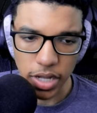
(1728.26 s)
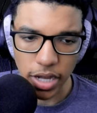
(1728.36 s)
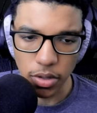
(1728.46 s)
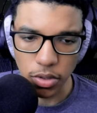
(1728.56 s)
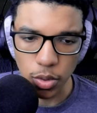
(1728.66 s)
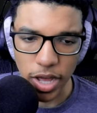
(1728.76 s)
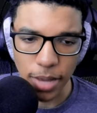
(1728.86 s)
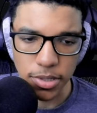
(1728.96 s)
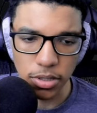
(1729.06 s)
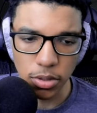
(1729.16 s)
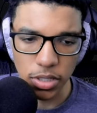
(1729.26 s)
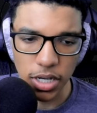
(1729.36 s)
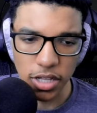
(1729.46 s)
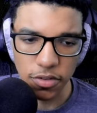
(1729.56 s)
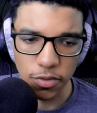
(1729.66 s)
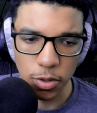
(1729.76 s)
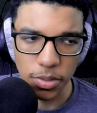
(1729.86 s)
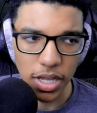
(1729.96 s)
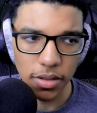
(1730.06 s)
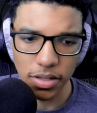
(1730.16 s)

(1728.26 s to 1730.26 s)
That don't do absolutely nothing for me.